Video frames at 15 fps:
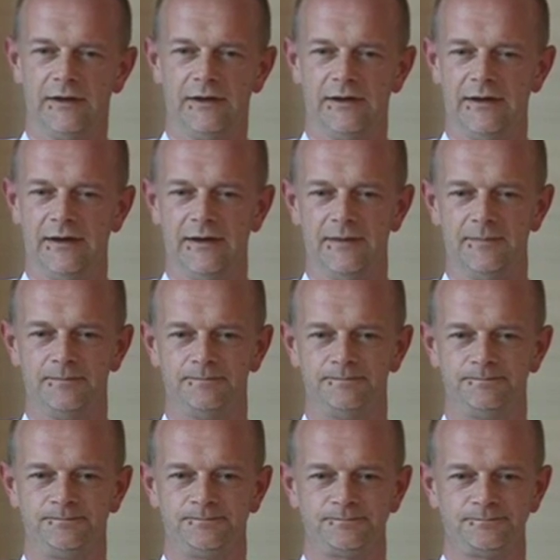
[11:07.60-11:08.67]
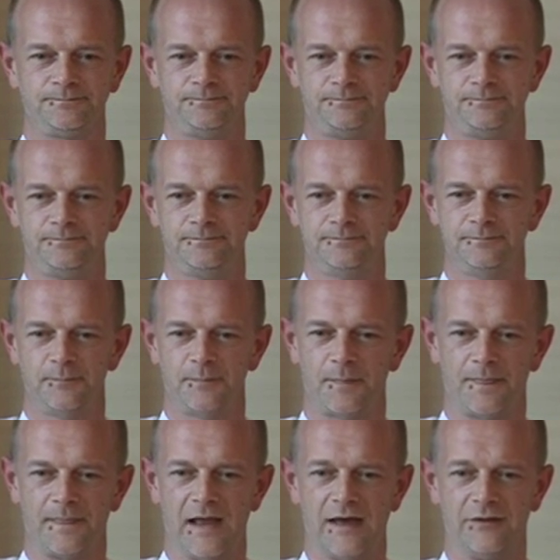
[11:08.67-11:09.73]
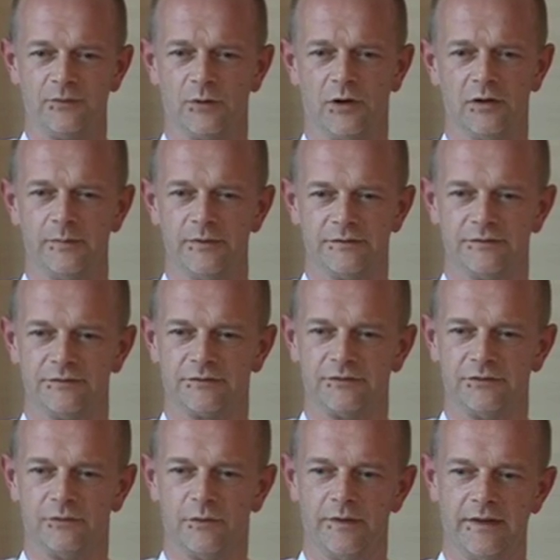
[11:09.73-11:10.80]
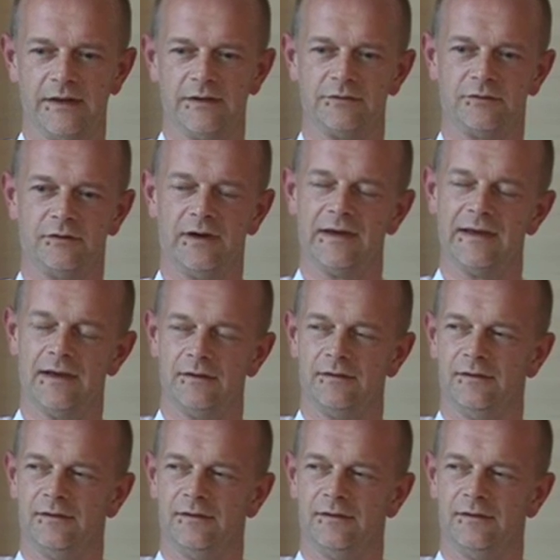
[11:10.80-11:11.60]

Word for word: Um, I do all the business stuff with it, so I,